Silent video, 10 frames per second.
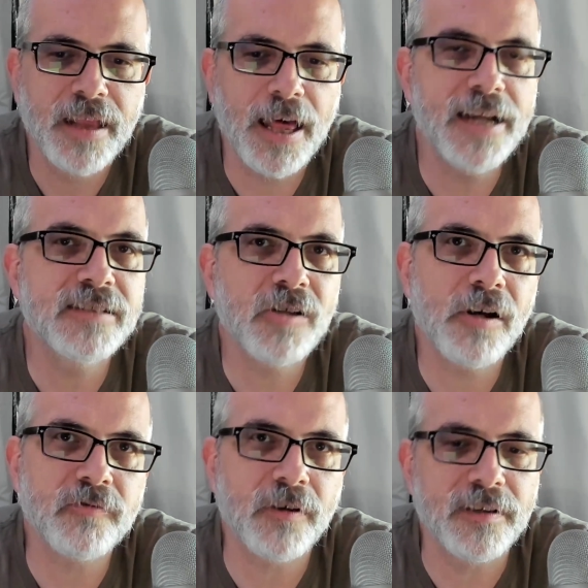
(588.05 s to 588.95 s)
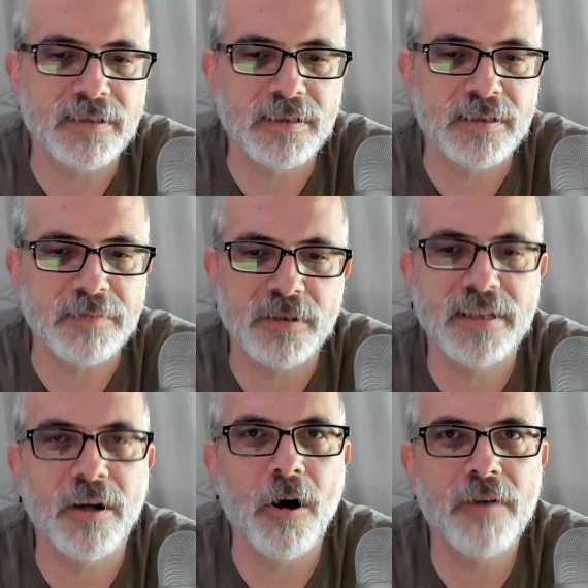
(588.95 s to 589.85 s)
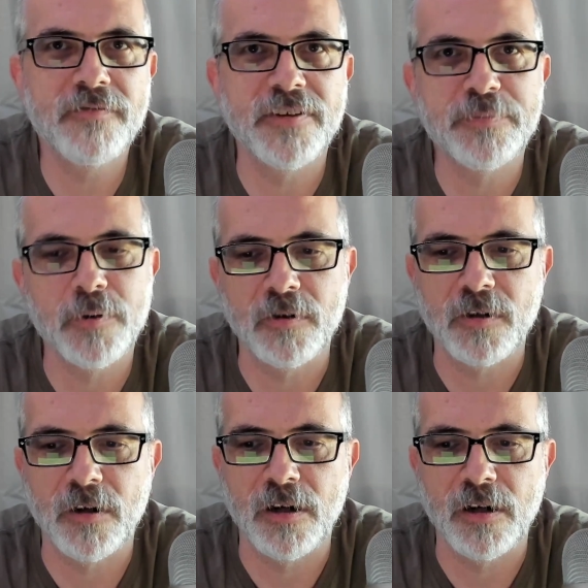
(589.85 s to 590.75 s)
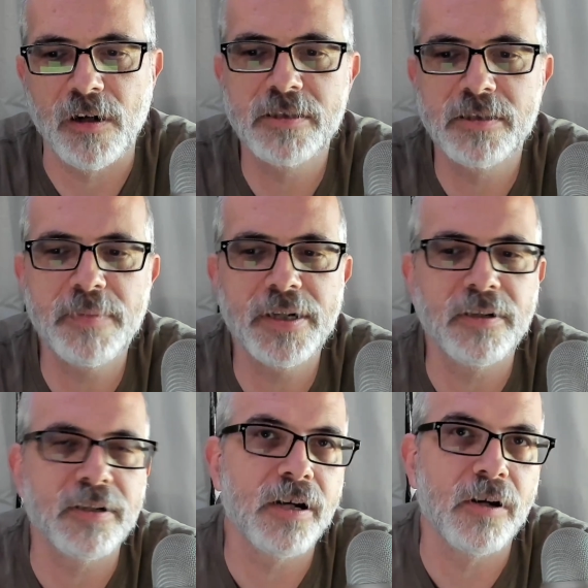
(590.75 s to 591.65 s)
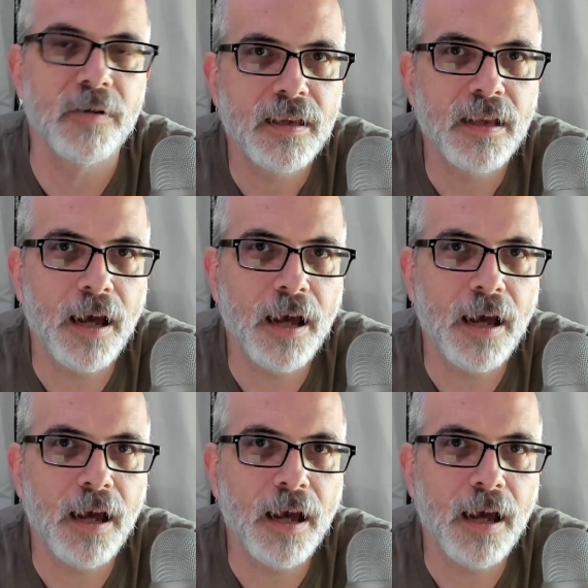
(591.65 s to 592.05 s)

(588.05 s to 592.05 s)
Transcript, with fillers: Any software that supports the ONVIF protocol should be good to go,